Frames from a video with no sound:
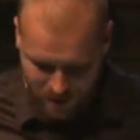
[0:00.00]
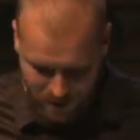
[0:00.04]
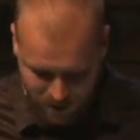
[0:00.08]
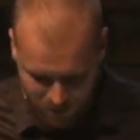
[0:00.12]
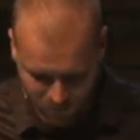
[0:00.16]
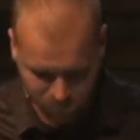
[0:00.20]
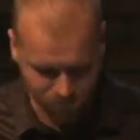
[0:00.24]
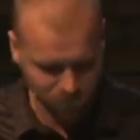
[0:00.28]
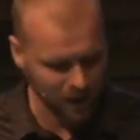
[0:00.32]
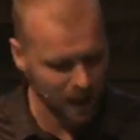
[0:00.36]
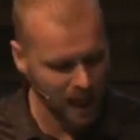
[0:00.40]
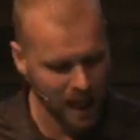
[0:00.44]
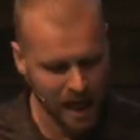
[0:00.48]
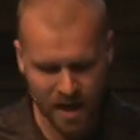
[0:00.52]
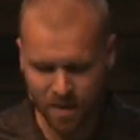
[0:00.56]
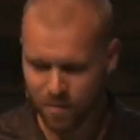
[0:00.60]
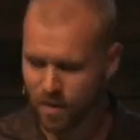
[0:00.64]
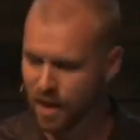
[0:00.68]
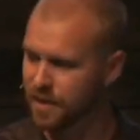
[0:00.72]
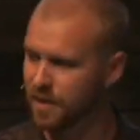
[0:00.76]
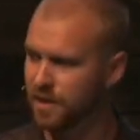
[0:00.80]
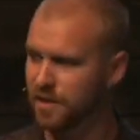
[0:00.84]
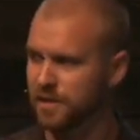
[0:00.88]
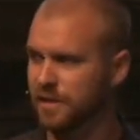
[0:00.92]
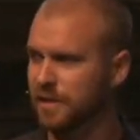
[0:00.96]
flying
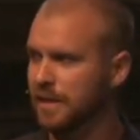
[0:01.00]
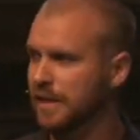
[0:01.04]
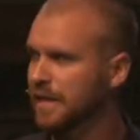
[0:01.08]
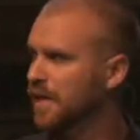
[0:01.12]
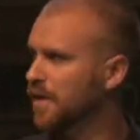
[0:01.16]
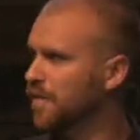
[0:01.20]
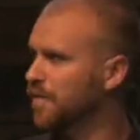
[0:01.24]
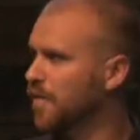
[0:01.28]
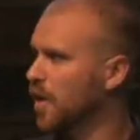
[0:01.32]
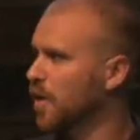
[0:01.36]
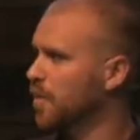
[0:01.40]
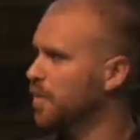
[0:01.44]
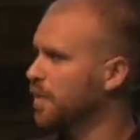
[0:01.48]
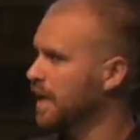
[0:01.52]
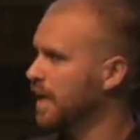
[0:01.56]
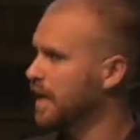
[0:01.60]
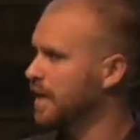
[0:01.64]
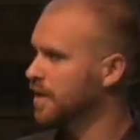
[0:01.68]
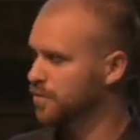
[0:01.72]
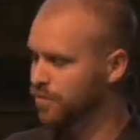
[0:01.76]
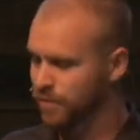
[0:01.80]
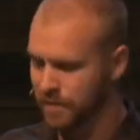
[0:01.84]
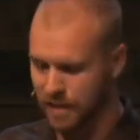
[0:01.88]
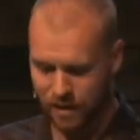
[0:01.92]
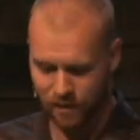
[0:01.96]
by the seat of our
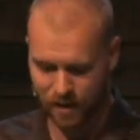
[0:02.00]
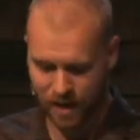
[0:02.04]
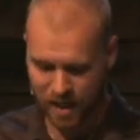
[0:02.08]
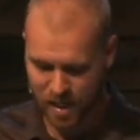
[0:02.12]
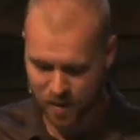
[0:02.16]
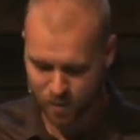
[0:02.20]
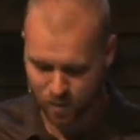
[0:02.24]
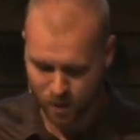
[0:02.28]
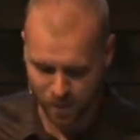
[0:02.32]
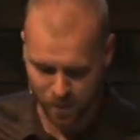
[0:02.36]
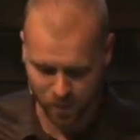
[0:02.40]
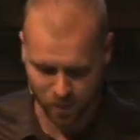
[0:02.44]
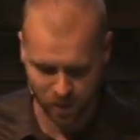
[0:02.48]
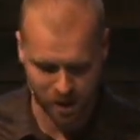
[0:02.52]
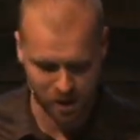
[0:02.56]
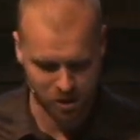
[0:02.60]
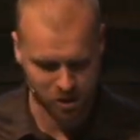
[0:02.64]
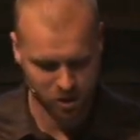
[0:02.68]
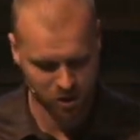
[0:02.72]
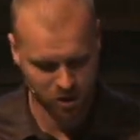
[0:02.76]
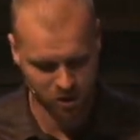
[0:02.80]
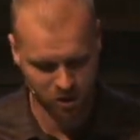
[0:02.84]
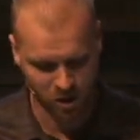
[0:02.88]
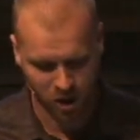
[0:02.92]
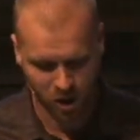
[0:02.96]
pants without any
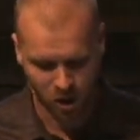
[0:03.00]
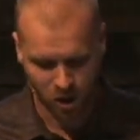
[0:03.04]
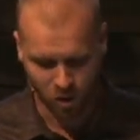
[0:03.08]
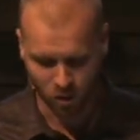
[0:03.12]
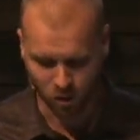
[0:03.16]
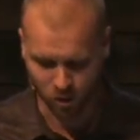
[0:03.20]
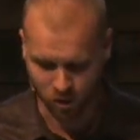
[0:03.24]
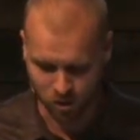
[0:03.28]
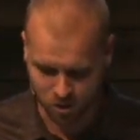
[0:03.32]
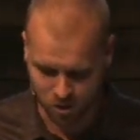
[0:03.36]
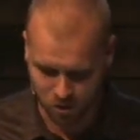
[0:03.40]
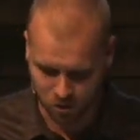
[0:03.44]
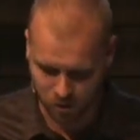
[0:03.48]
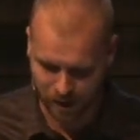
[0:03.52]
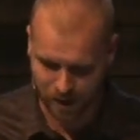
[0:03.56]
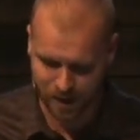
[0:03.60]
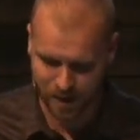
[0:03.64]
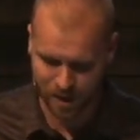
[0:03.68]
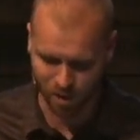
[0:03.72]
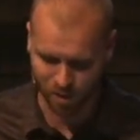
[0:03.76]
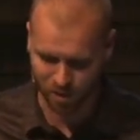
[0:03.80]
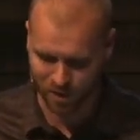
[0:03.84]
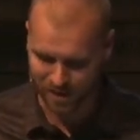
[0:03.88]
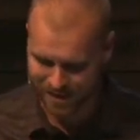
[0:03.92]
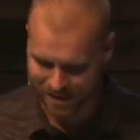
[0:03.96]
preparation or
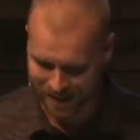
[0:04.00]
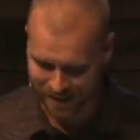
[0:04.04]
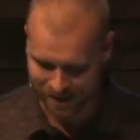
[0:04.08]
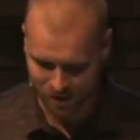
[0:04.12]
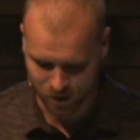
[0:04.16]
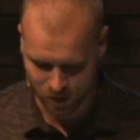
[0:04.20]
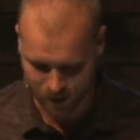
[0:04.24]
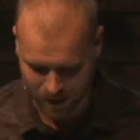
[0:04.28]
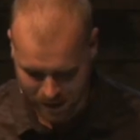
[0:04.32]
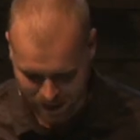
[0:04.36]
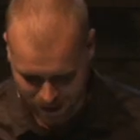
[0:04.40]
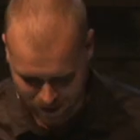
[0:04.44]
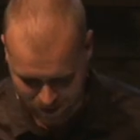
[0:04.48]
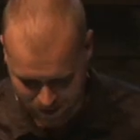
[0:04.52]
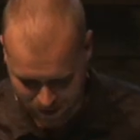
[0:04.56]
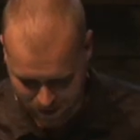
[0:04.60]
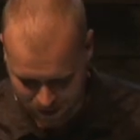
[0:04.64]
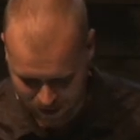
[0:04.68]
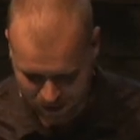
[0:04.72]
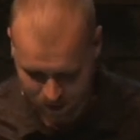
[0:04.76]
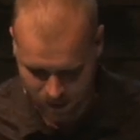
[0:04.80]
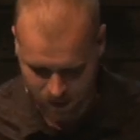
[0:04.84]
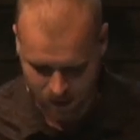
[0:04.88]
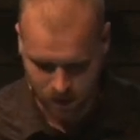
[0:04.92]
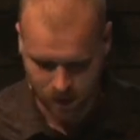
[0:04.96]
training or intentionality.